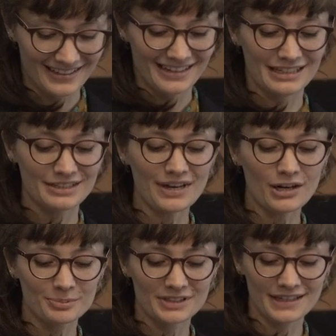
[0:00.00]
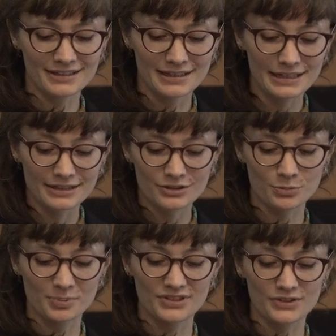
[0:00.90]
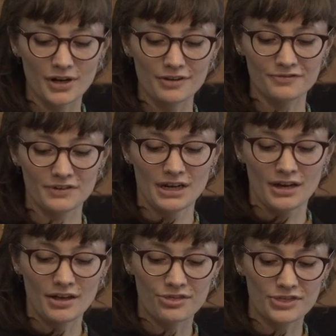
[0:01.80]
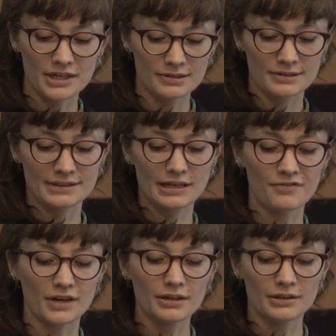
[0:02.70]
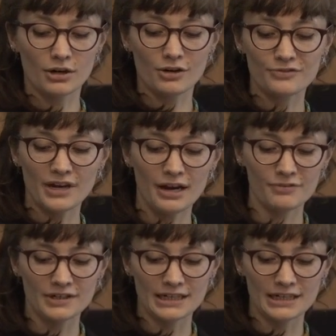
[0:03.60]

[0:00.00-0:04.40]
He developed a technique to preserve a thin sliver of every